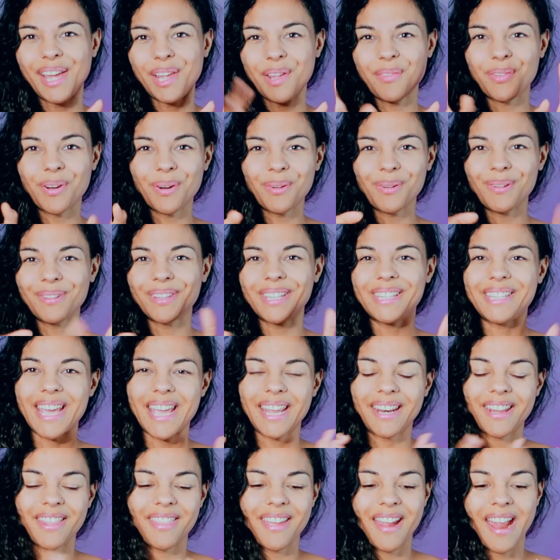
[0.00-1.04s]
you've got all the
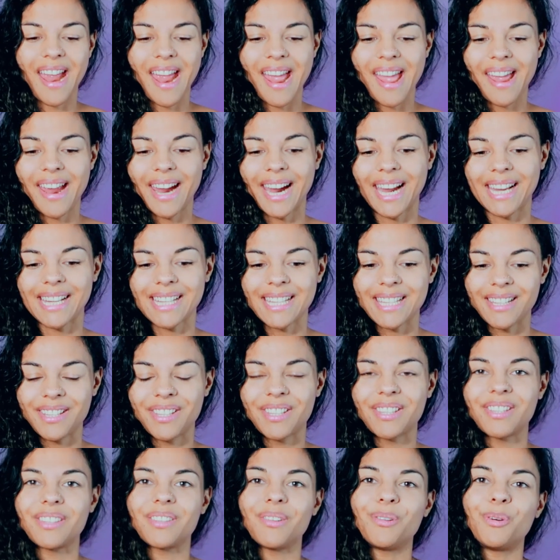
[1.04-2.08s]
data there, and
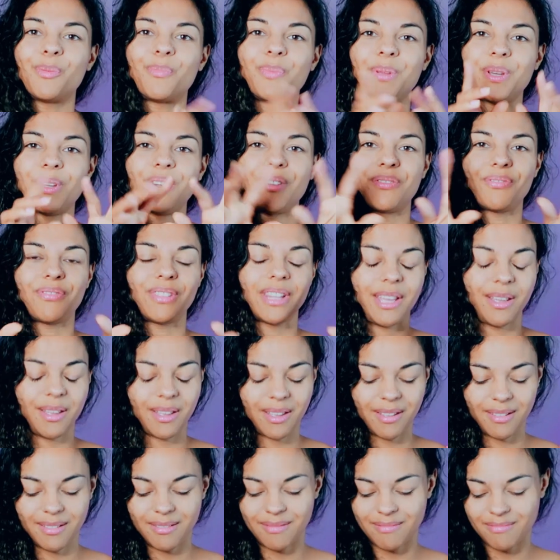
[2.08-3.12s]
it's all
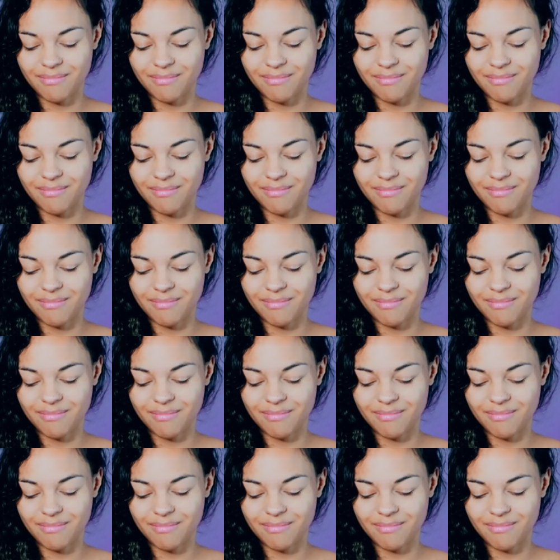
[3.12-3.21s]
beautifully